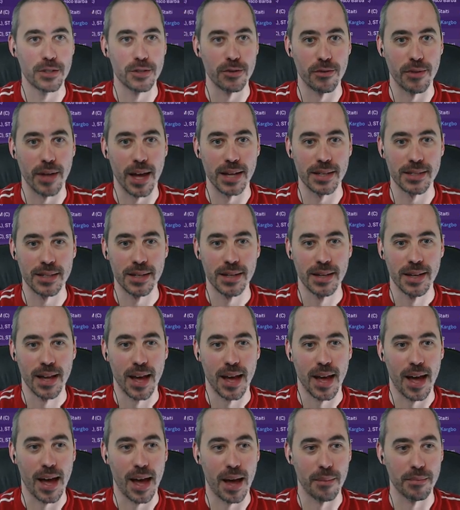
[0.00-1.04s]
do that.
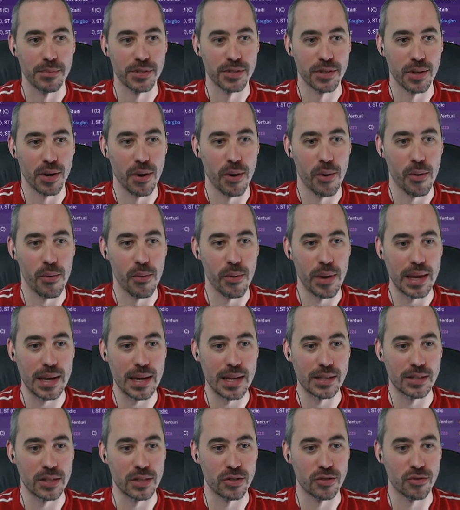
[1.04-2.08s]
Um, so we
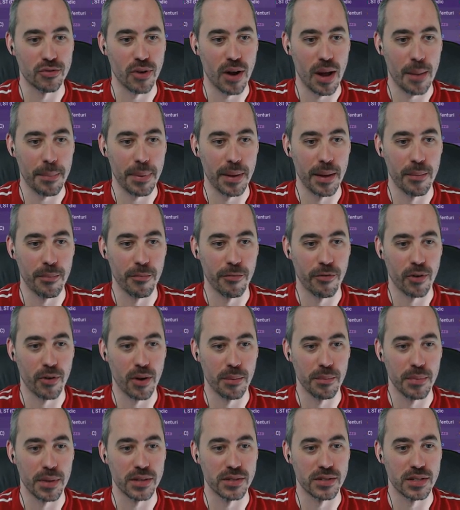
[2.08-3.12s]
need to drop him
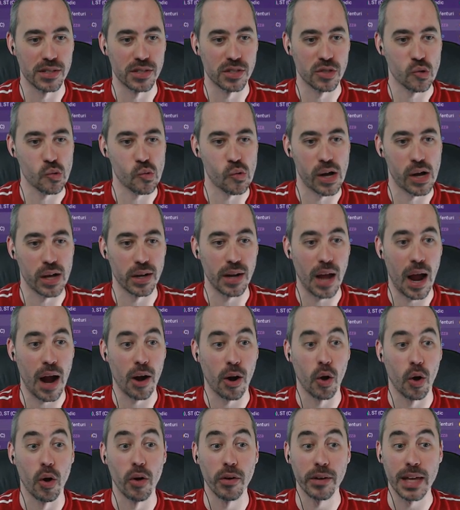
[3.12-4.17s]
from the squad. Our
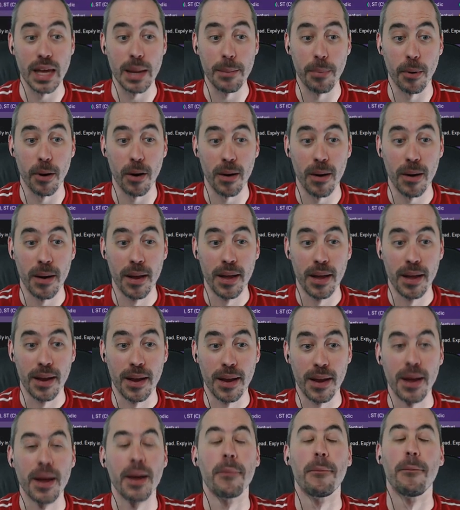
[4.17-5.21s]
goalkeeper
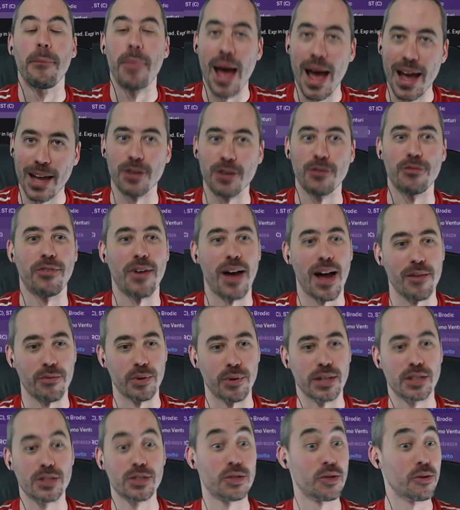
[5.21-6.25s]
back in five
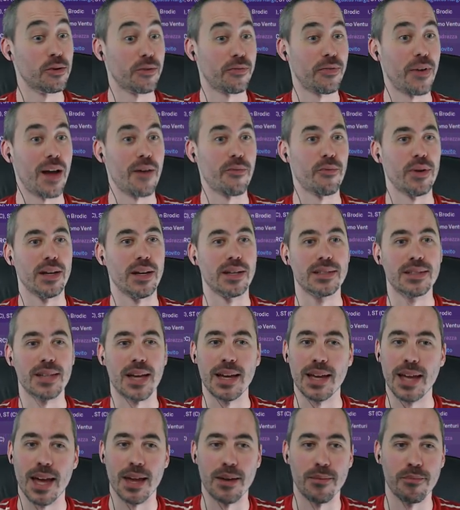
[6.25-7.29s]
weeks. Two to five weeks.
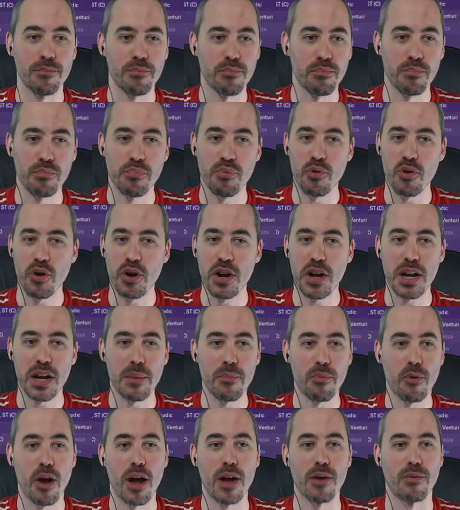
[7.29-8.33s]
Again, pretty
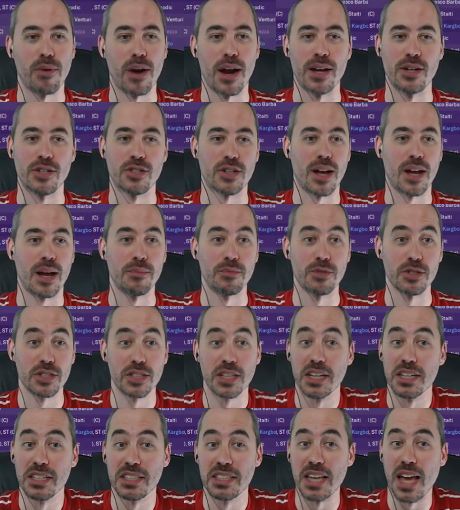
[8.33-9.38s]
broad range. I'm just
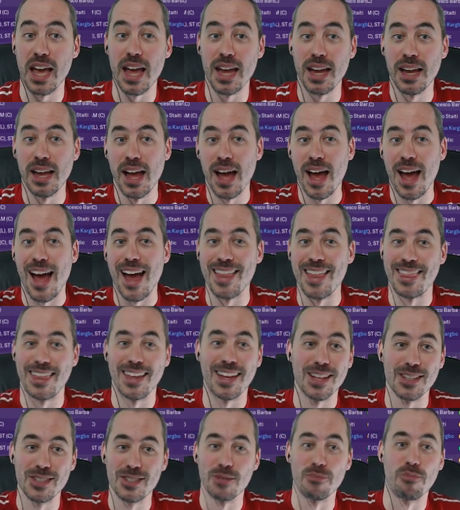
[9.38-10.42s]
going to say, I
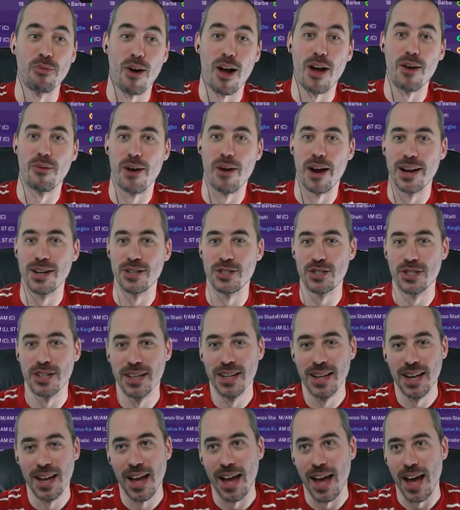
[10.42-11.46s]
think it's a broad range.
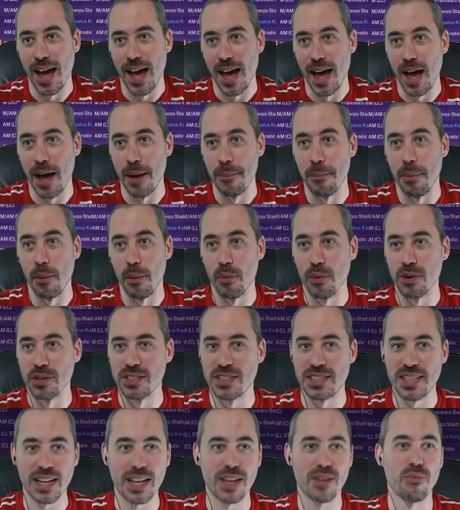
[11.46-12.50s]
Um, but we're
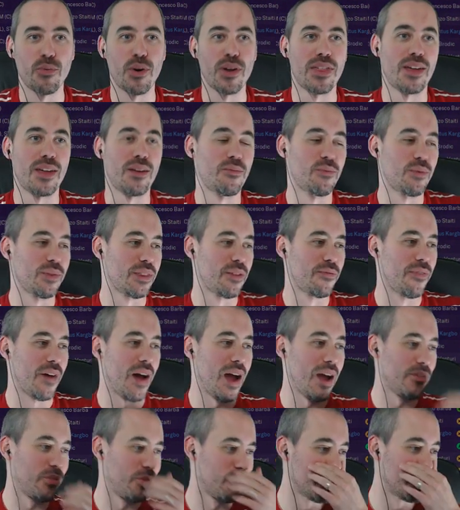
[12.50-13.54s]
sticking with it with the
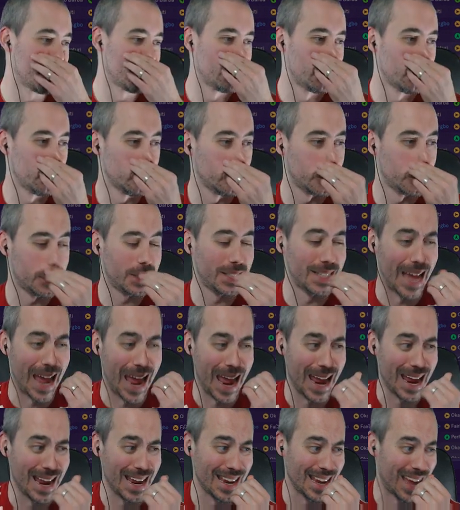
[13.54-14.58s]
532
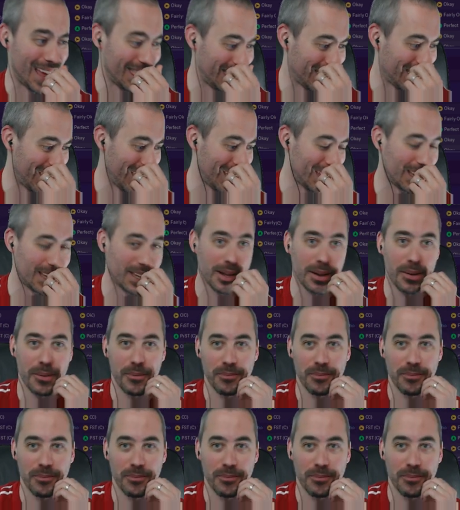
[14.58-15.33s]
today, I think.